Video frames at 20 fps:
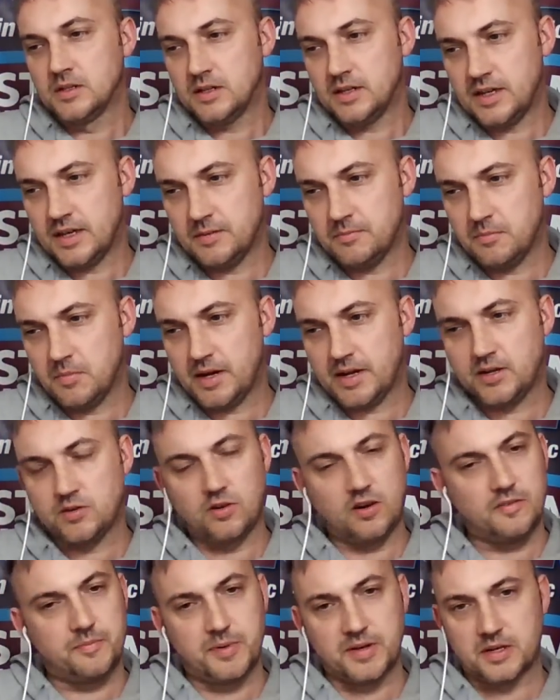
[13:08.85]
It may
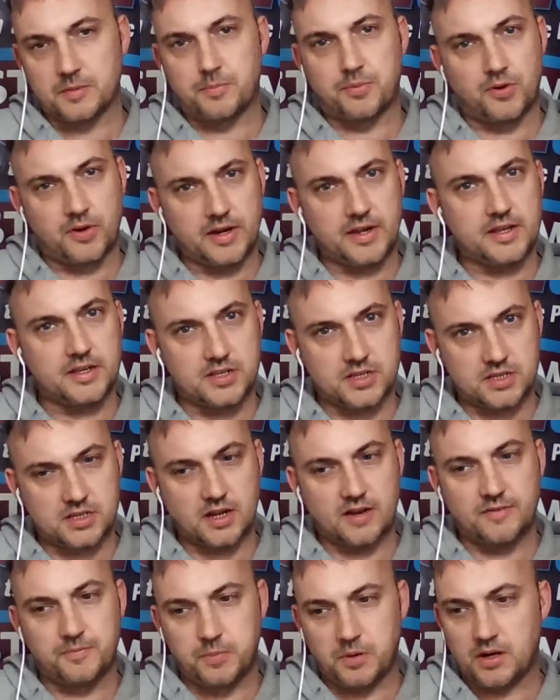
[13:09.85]
not have been the prettiest
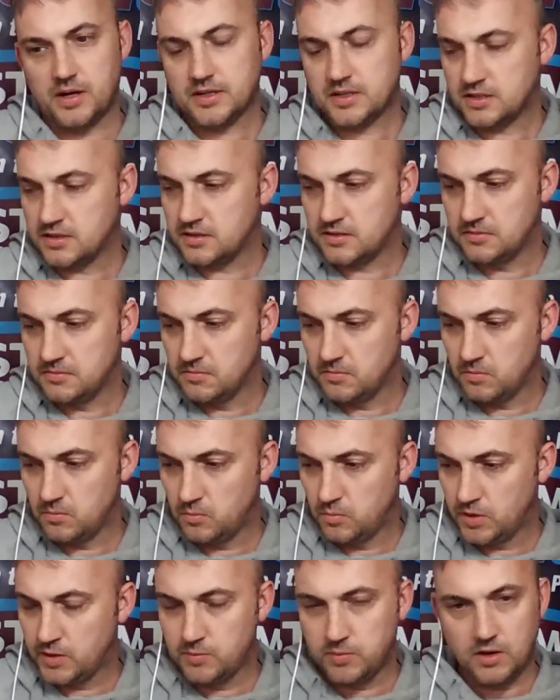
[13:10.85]
stuff, but
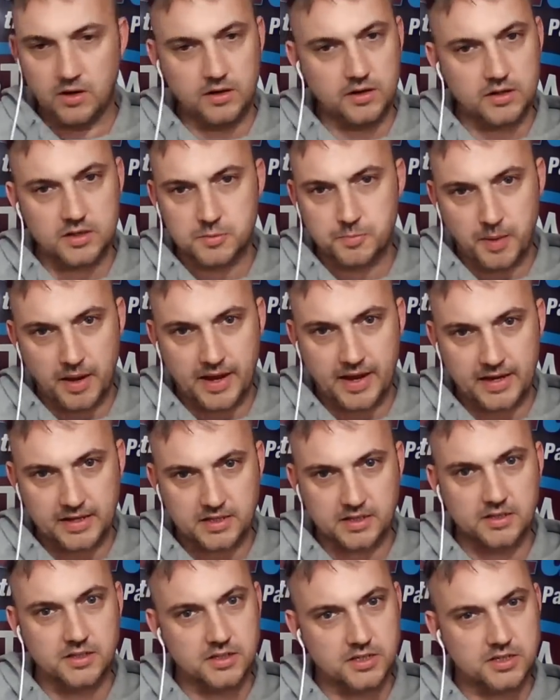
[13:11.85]
we weren't as bad
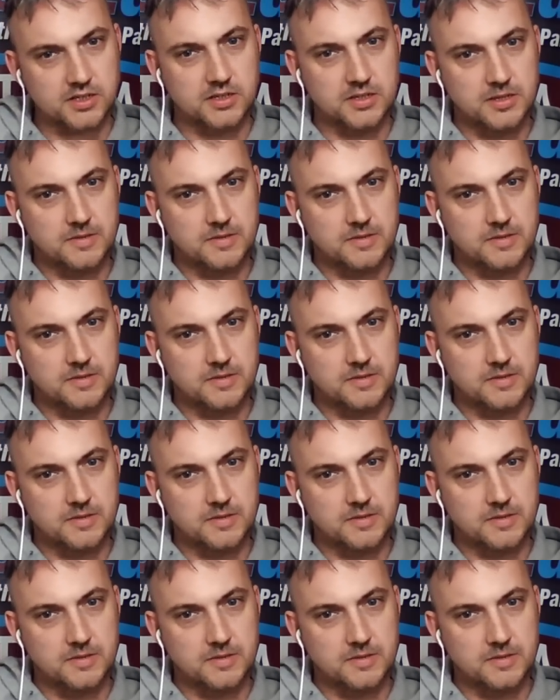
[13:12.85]
as.